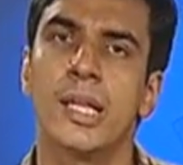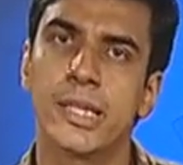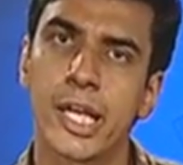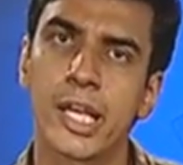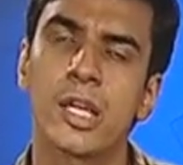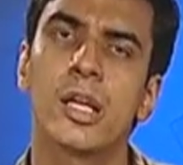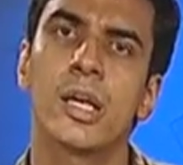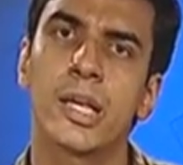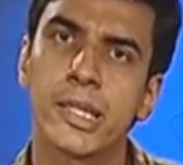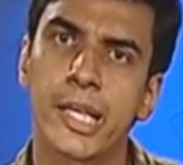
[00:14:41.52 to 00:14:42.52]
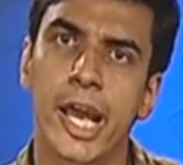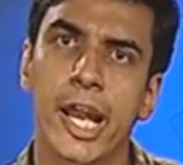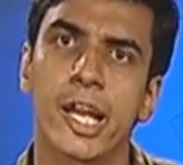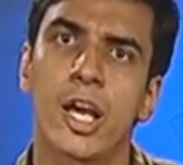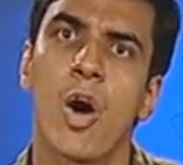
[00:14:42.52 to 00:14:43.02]
Then in the
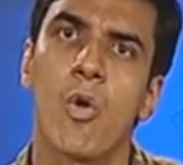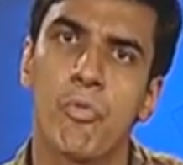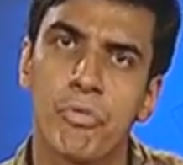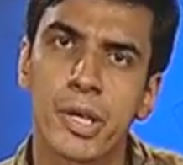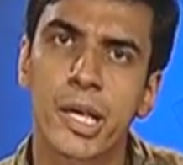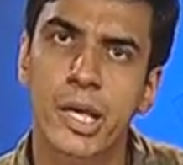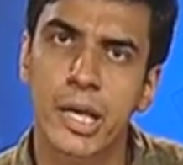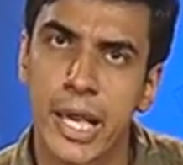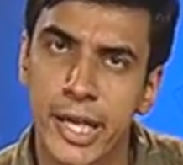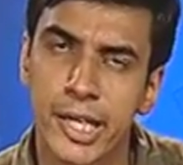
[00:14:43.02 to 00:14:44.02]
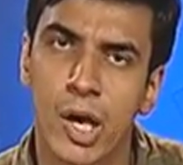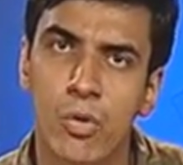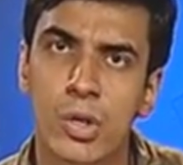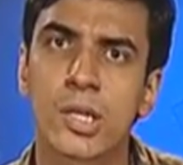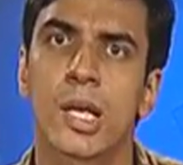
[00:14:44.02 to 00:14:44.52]
end, we carried
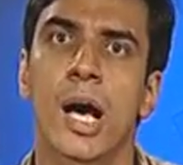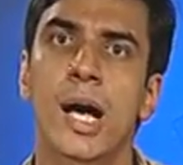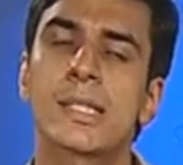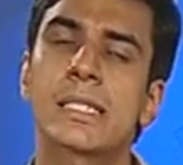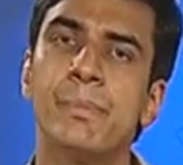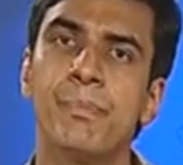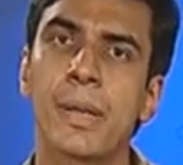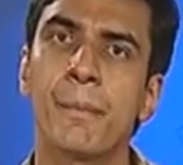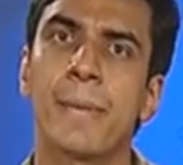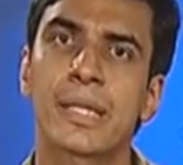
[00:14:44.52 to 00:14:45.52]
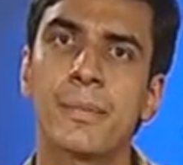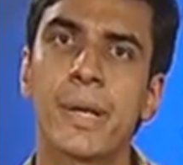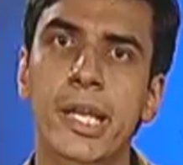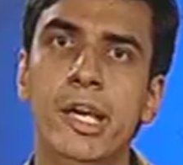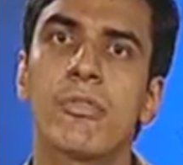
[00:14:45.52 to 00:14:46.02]
out a simple
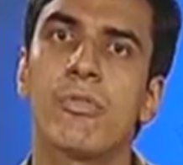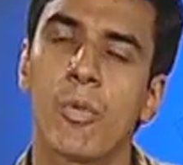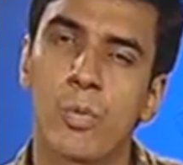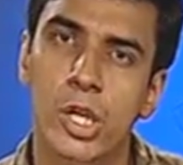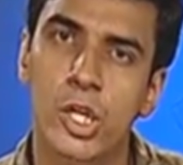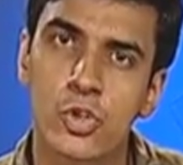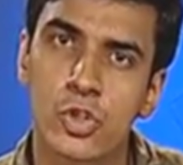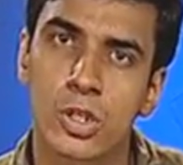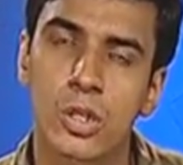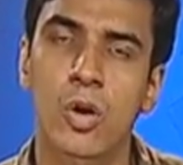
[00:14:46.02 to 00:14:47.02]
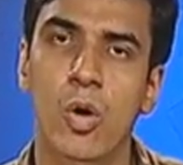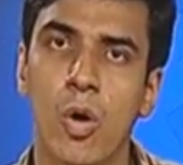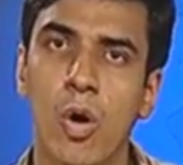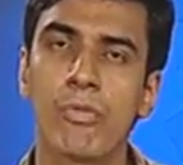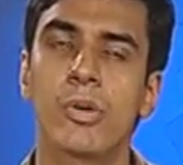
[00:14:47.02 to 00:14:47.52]
mathematical formulation
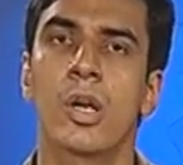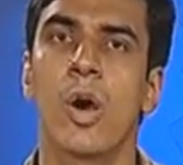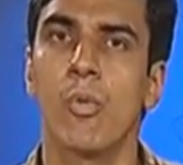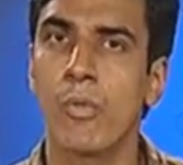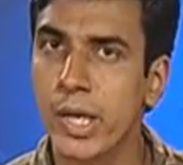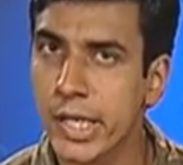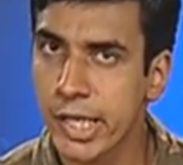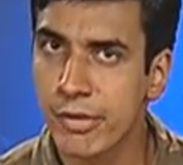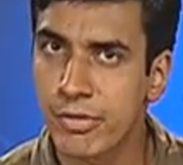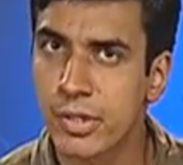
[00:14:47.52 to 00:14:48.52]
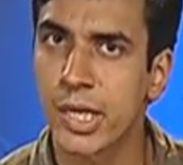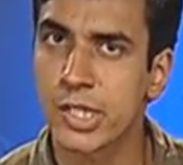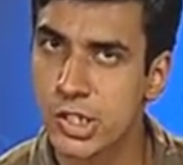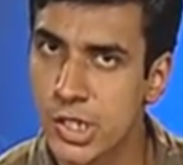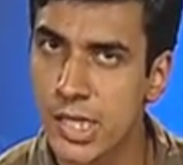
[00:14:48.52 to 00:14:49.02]
of what if a
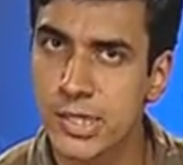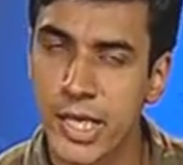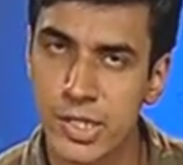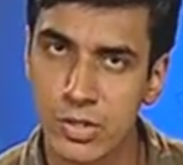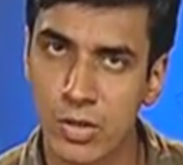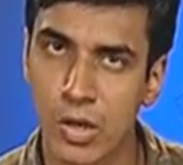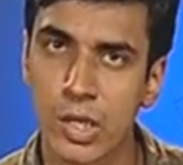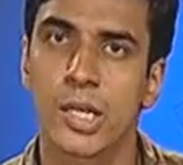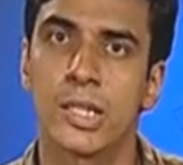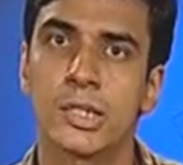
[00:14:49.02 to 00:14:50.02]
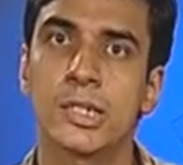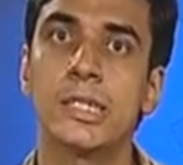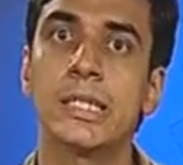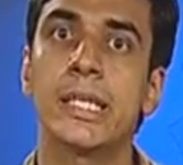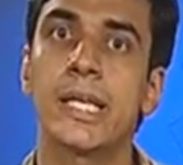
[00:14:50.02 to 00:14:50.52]
charge has got
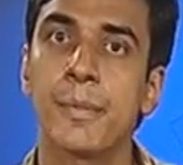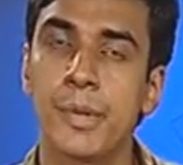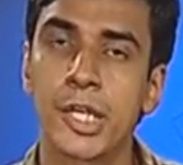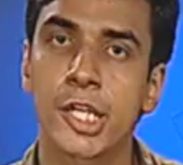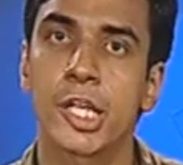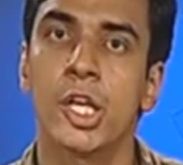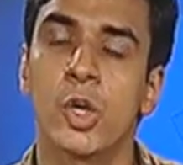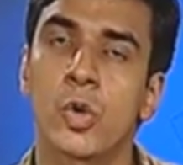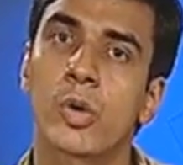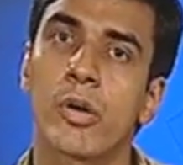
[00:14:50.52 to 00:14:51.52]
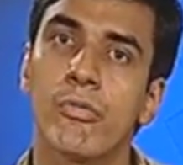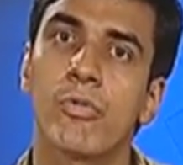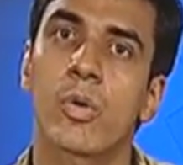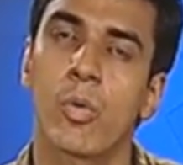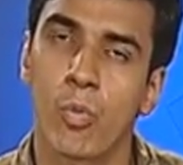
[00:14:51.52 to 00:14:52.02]
the ability to come
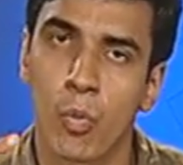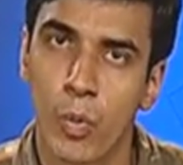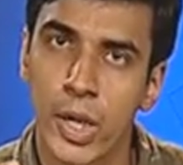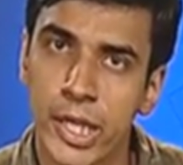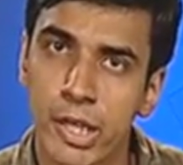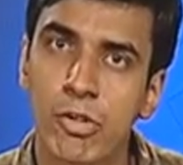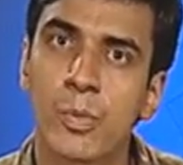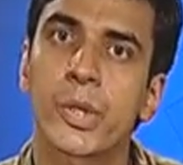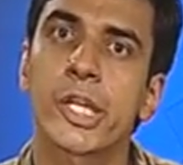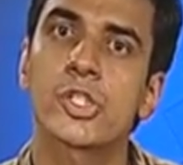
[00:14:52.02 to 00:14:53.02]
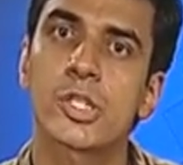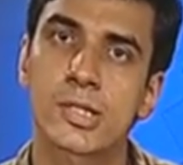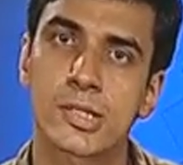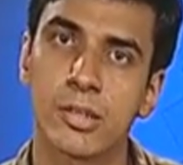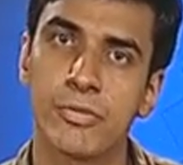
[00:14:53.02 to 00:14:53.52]
from one equipotential
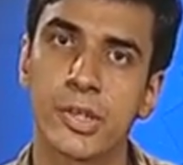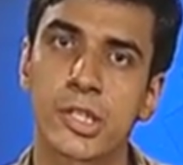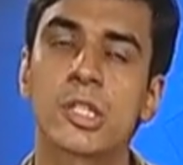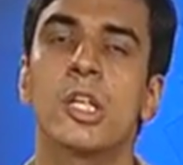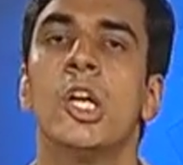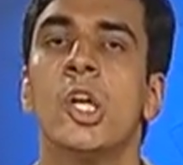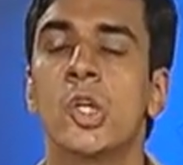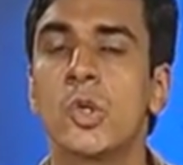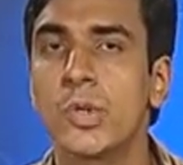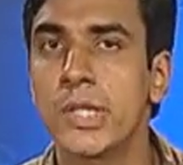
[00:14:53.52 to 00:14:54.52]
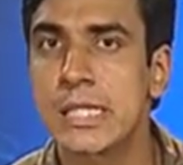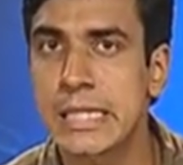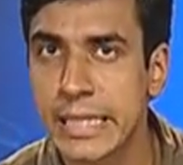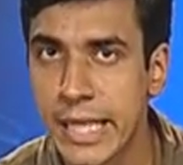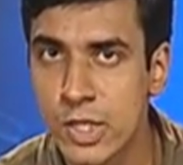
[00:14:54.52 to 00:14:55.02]
surface to this
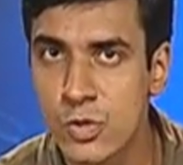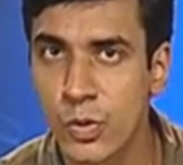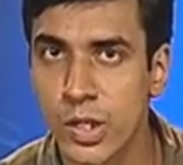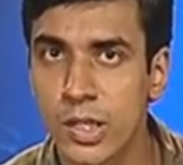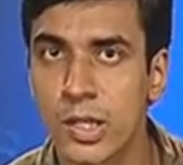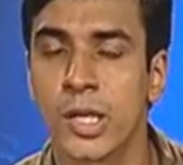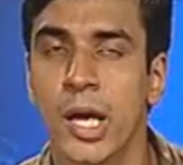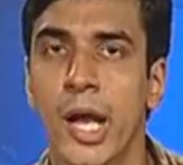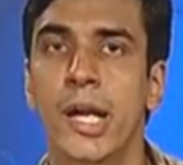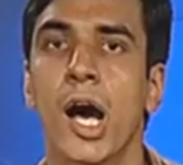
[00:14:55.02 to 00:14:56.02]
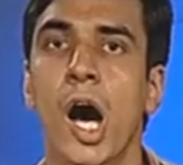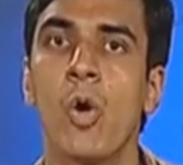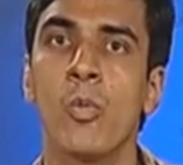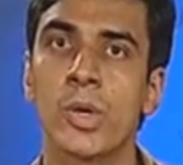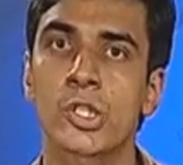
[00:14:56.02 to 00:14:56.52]
next one, and
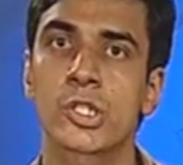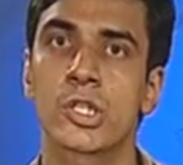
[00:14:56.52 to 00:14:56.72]
how much